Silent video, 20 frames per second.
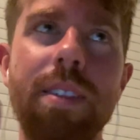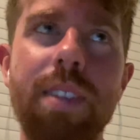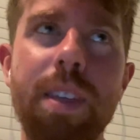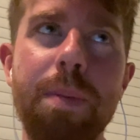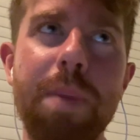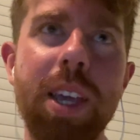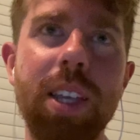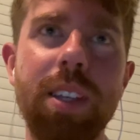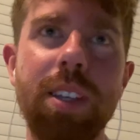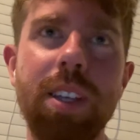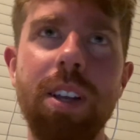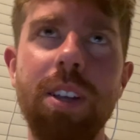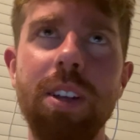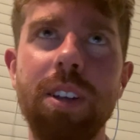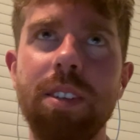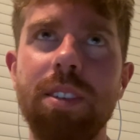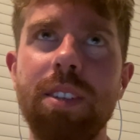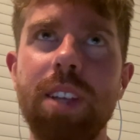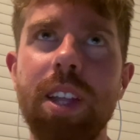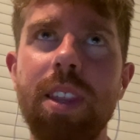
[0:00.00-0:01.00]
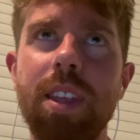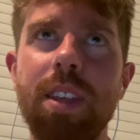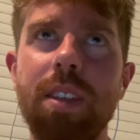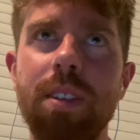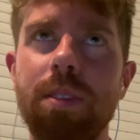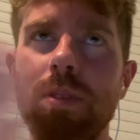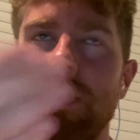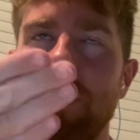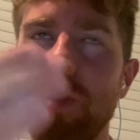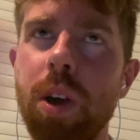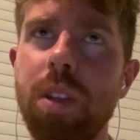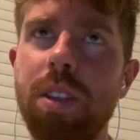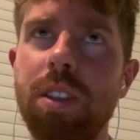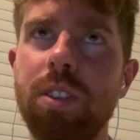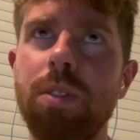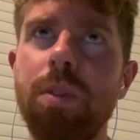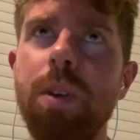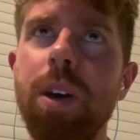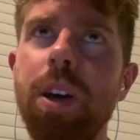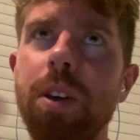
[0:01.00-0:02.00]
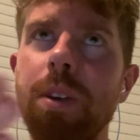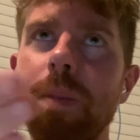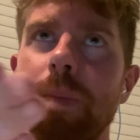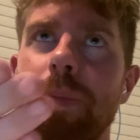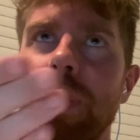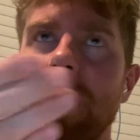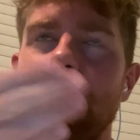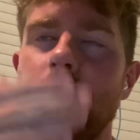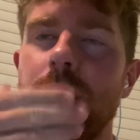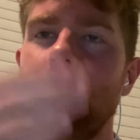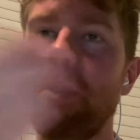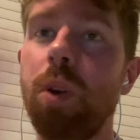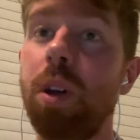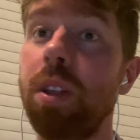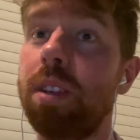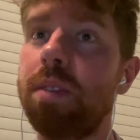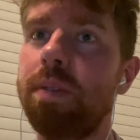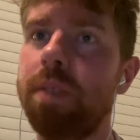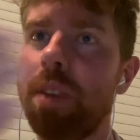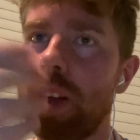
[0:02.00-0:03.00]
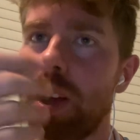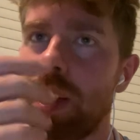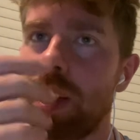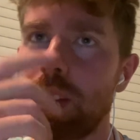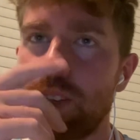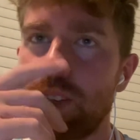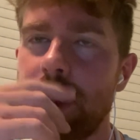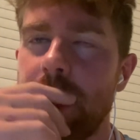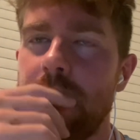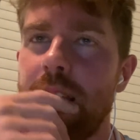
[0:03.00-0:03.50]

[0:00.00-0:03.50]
They basically quoted this verse,